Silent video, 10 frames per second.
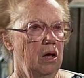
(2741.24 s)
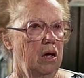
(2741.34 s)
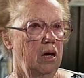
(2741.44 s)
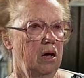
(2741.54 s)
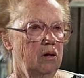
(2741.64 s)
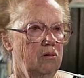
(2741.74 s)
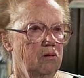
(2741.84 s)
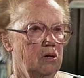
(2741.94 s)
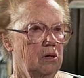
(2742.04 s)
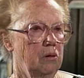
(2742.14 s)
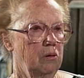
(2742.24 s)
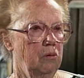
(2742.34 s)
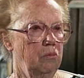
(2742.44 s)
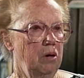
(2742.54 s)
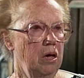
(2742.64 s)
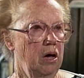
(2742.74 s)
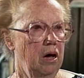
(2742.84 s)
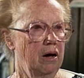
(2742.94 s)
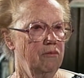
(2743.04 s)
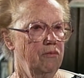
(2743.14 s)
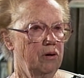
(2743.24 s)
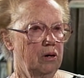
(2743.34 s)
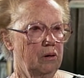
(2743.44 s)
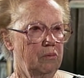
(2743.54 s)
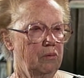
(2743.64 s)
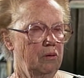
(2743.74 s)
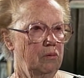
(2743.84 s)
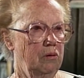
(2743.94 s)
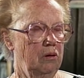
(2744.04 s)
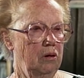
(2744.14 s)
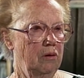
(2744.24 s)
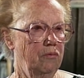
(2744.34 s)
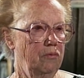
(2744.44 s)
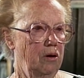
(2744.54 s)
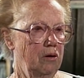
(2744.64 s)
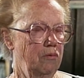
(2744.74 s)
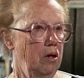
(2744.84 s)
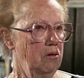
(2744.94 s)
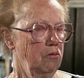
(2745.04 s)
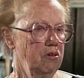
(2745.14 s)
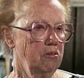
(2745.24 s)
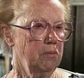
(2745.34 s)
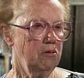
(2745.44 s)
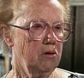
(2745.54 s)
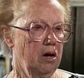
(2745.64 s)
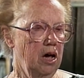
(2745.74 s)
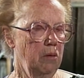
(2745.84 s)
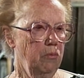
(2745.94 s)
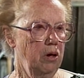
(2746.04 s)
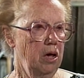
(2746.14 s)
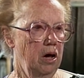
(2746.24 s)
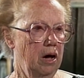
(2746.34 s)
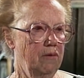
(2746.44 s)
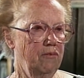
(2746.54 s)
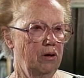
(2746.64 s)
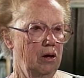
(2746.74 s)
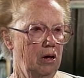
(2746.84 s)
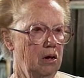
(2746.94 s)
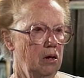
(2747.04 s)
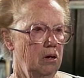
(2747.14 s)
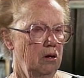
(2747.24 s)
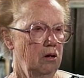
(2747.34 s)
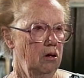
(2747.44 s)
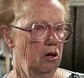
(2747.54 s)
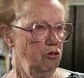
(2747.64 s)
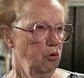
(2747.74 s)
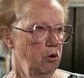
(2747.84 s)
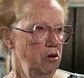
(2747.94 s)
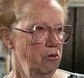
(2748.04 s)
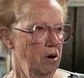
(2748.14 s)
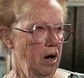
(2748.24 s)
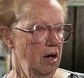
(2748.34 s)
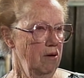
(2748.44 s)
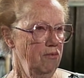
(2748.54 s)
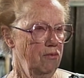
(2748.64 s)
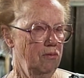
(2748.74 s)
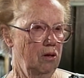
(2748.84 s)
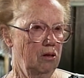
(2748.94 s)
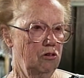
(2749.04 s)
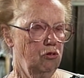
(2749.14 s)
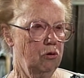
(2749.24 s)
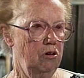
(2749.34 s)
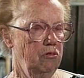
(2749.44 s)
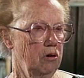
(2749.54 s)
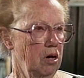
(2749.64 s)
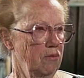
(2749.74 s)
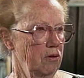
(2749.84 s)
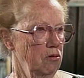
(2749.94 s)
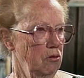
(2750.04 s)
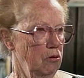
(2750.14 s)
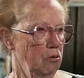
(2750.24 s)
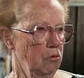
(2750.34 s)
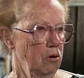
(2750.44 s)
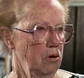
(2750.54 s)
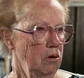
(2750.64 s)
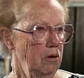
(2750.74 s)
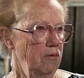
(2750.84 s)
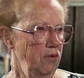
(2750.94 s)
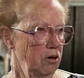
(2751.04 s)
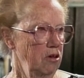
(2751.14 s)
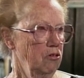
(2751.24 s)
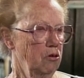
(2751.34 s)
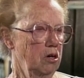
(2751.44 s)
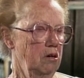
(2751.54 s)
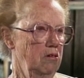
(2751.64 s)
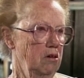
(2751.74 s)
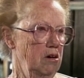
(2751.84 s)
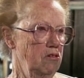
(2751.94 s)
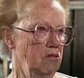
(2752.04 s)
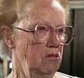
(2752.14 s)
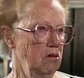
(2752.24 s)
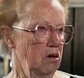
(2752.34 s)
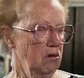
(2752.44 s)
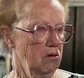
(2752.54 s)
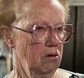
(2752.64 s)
And we have, at Christmas time, we have a toy drive, and the toys are given to various organizations that